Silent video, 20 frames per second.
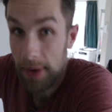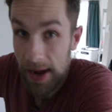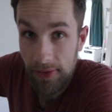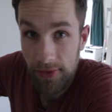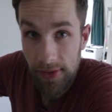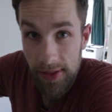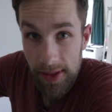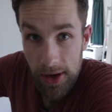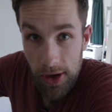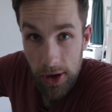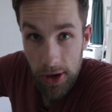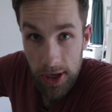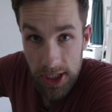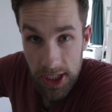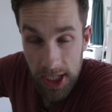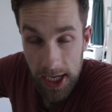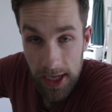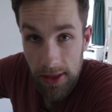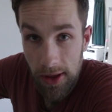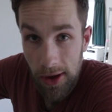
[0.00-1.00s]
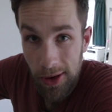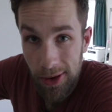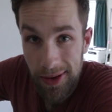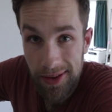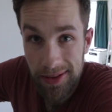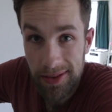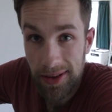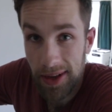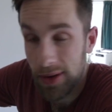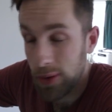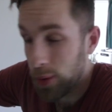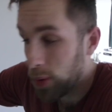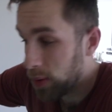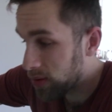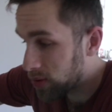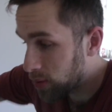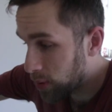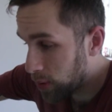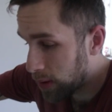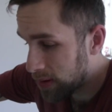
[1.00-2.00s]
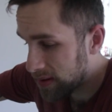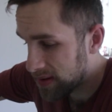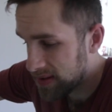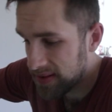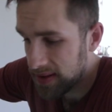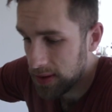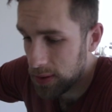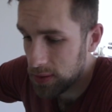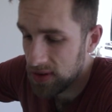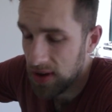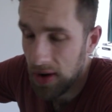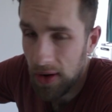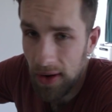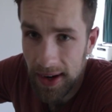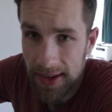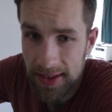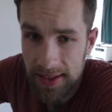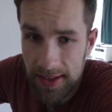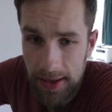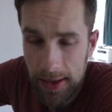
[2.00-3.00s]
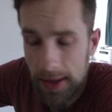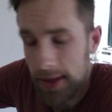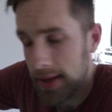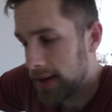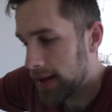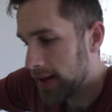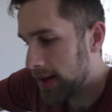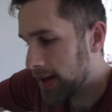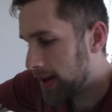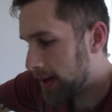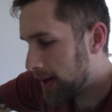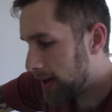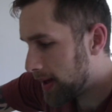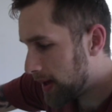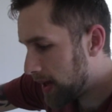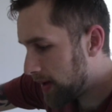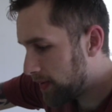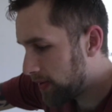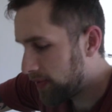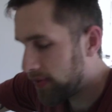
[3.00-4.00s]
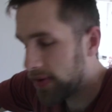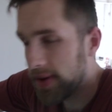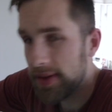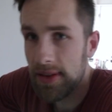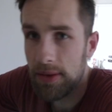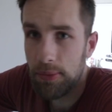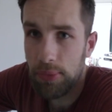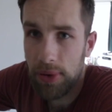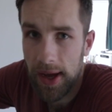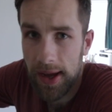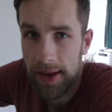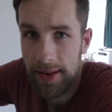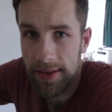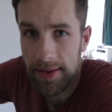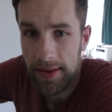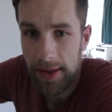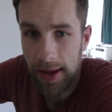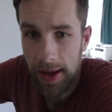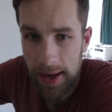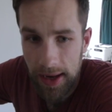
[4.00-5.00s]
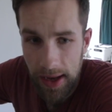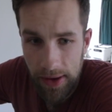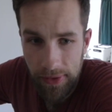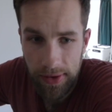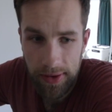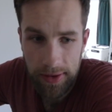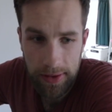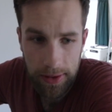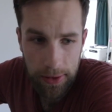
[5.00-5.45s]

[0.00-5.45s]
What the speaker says: Main thing that you got to check though is that all the doors are sealed tight, everything's in place and nothing's